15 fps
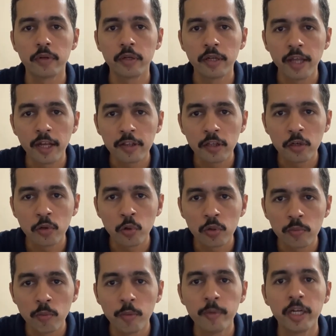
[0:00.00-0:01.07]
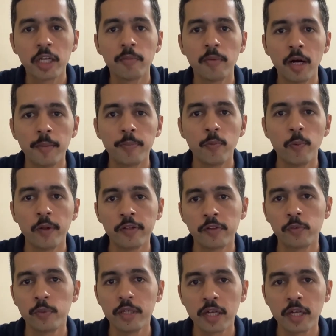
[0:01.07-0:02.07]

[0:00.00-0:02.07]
take the growth momentum up once we